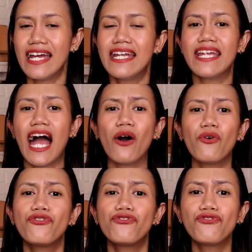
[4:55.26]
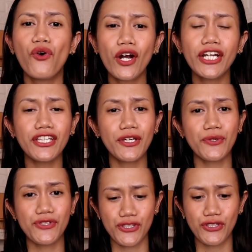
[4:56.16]
Now, for you
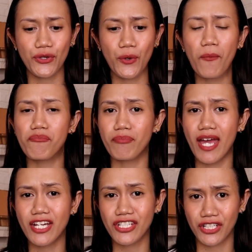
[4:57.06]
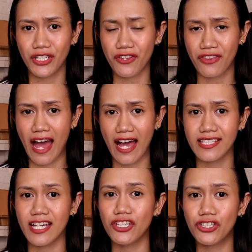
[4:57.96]
to make sure
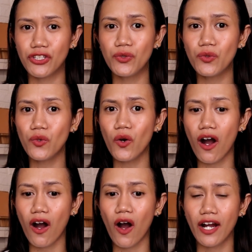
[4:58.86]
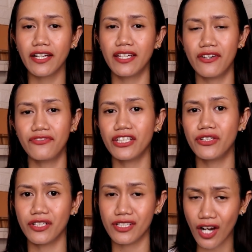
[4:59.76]
that you are given
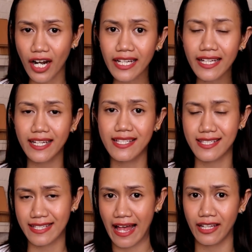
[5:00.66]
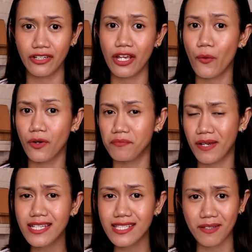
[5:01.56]
your targeted salary or
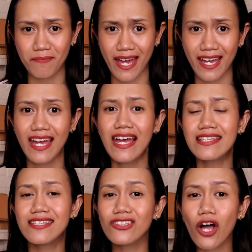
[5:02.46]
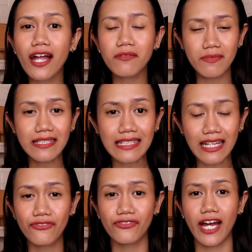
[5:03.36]
basic pay, to not believe